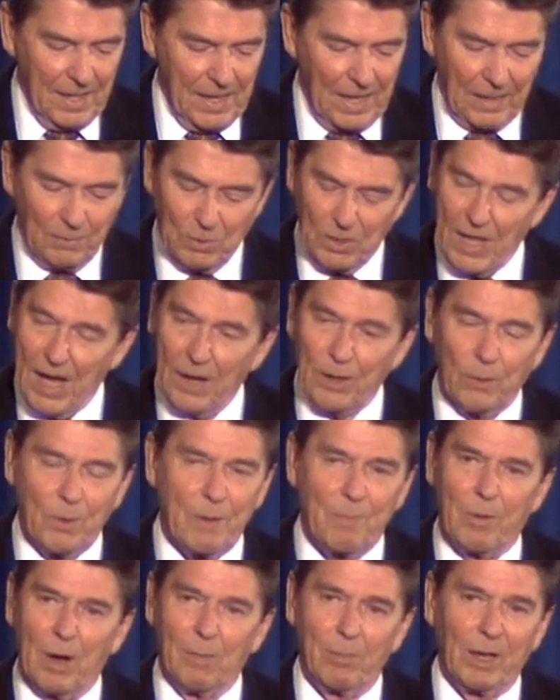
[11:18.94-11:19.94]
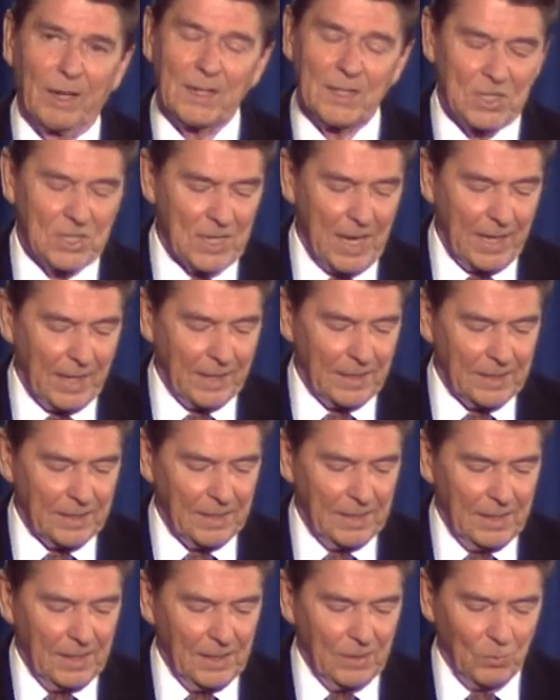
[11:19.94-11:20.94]
And without a Republican Senate,
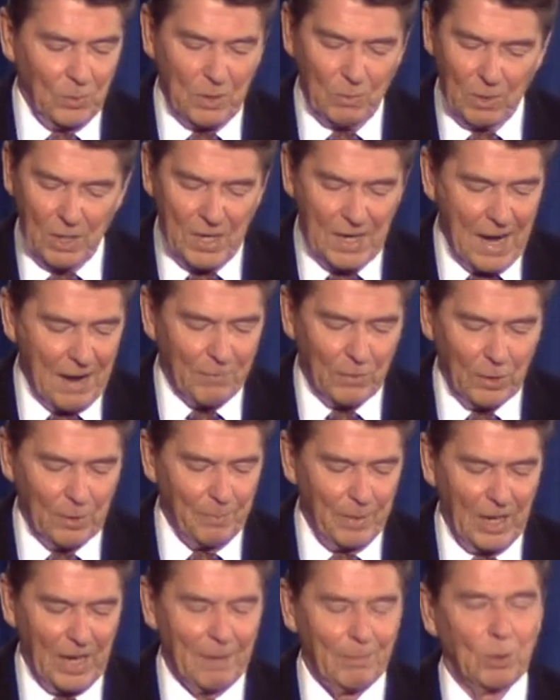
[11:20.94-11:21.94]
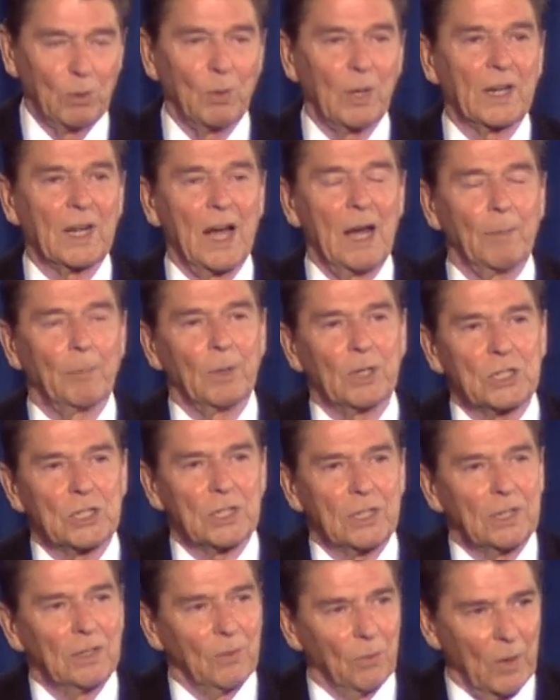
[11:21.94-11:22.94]
we would never have been able to
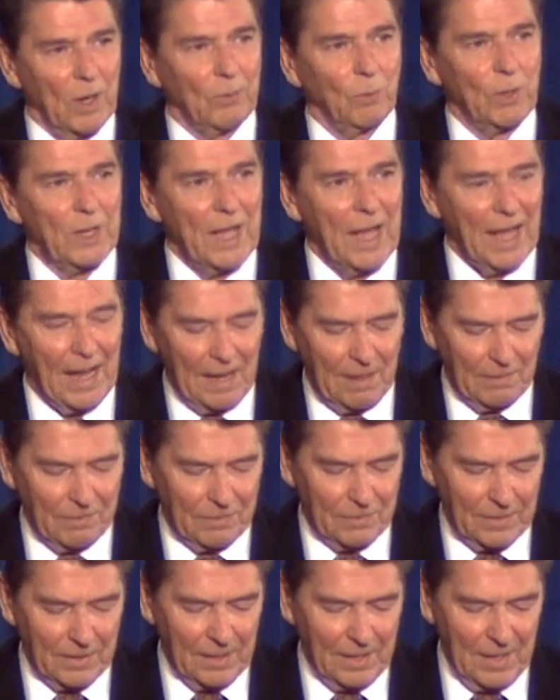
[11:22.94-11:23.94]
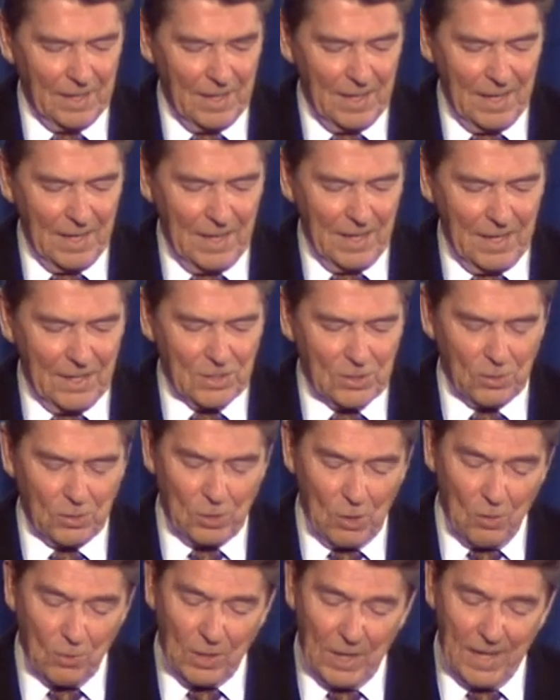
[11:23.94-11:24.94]
accomplish what we have. So
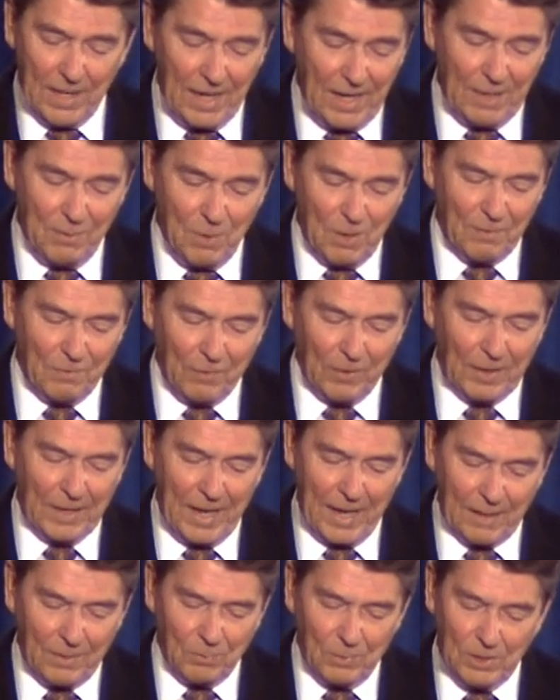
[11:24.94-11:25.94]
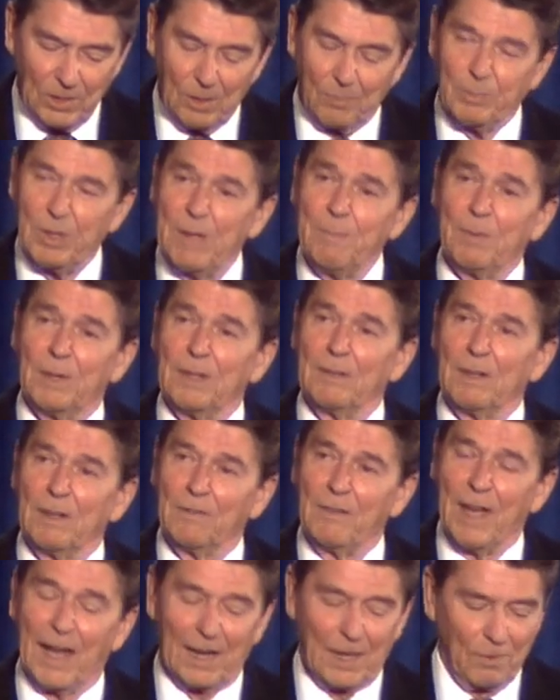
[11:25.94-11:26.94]
don't let anyone forget, when the people of
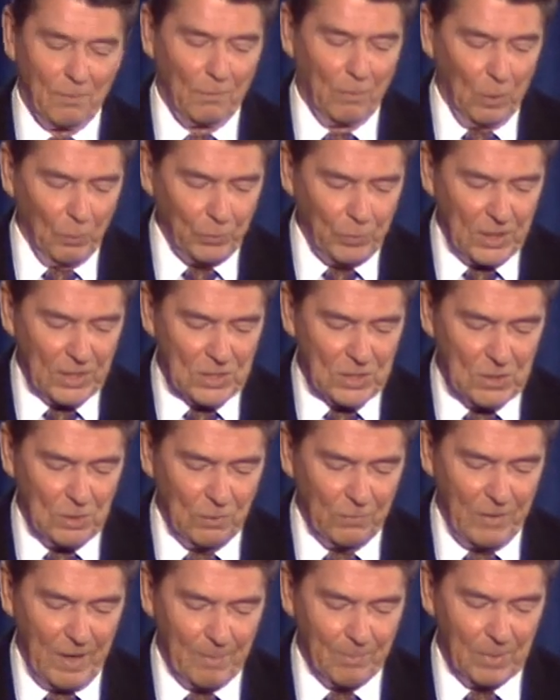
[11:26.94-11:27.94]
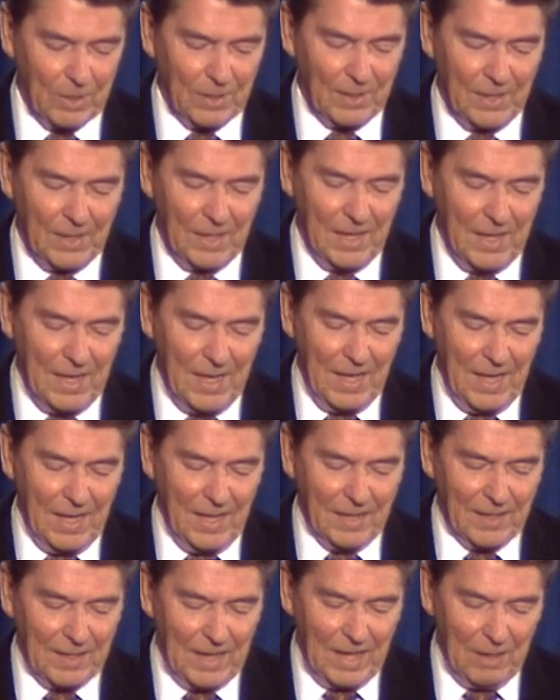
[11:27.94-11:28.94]
Nevada vote this November,
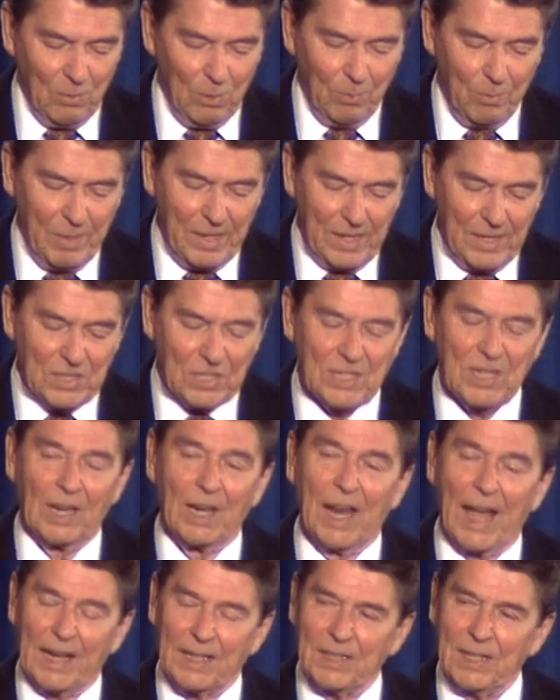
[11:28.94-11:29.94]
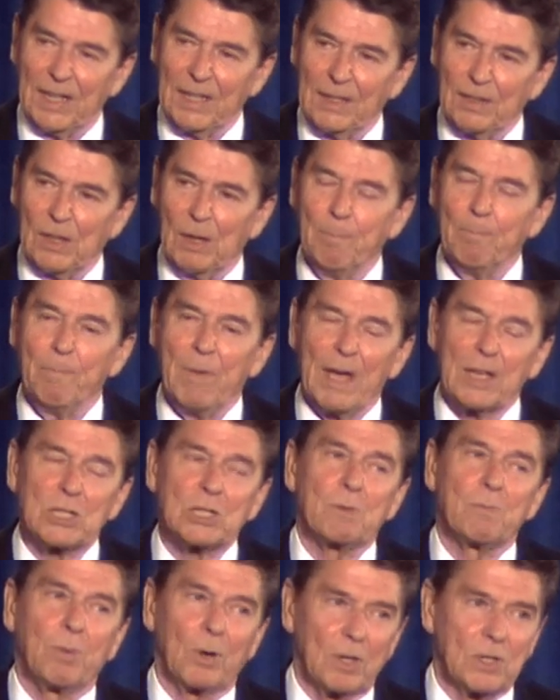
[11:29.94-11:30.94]
they will be selecting the
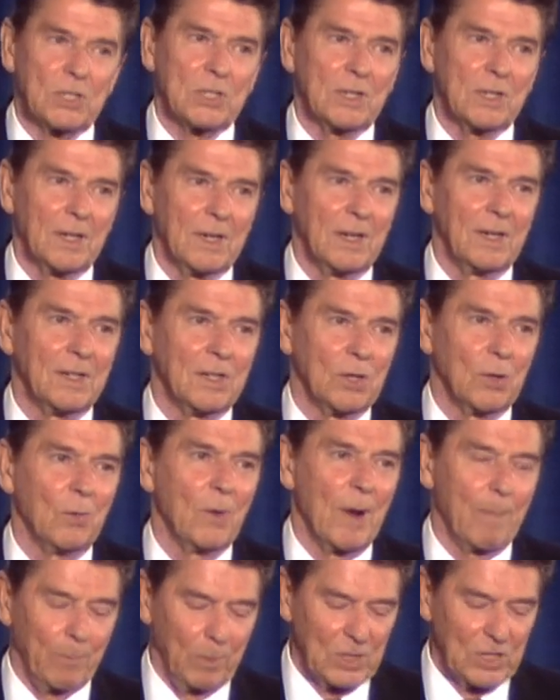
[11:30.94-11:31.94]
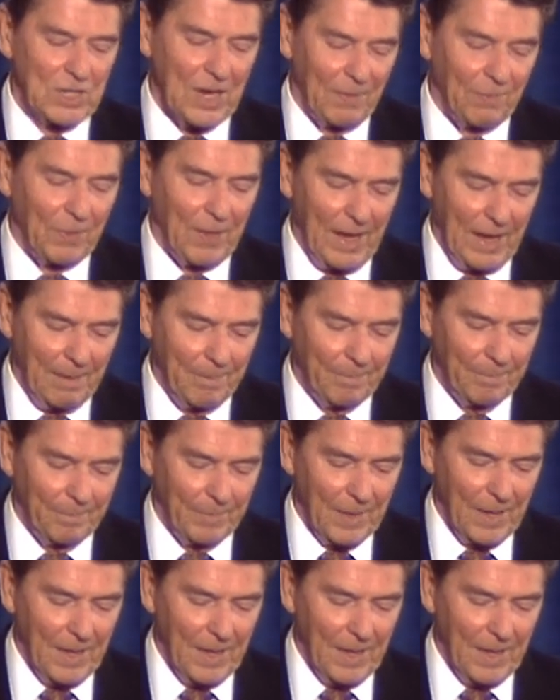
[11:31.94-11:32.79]
best person to represent them.